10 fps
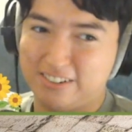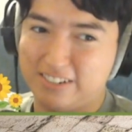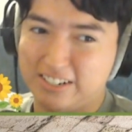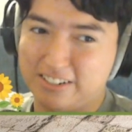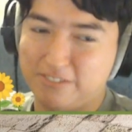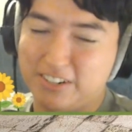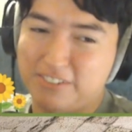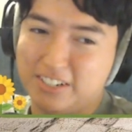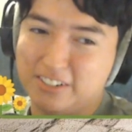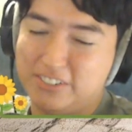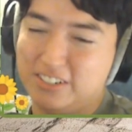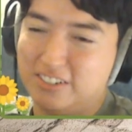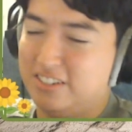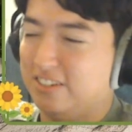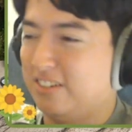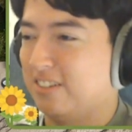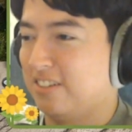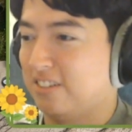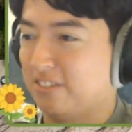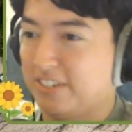and maybe I'll be nostalgic along
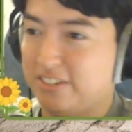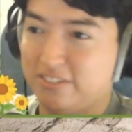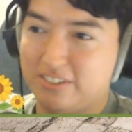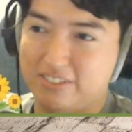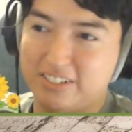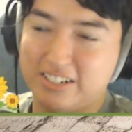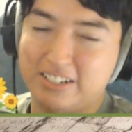the way, who knows. I